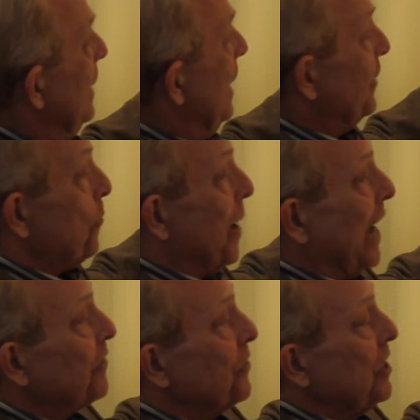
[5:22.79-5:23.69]
At the
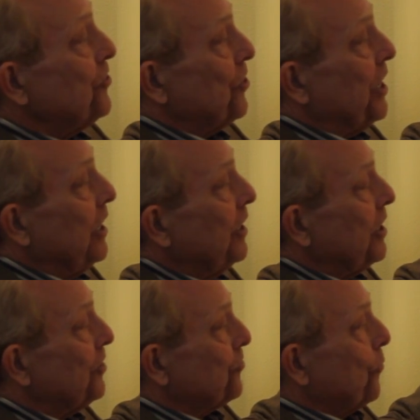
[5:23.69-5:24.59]
back of the engine head
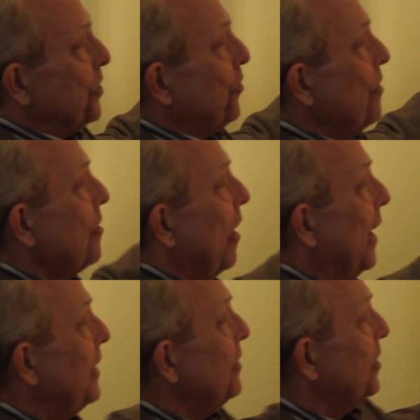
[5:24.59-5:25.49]
is the return
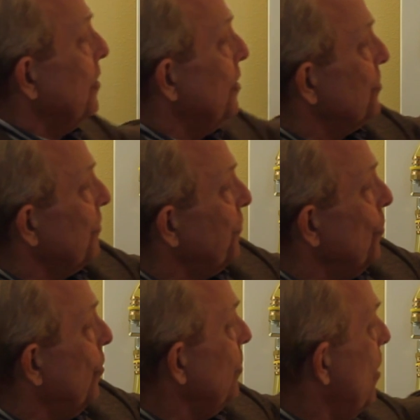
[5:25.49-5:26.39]
line that carries the
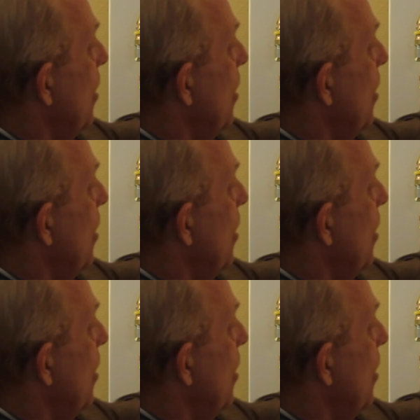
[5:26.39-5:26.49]
fuel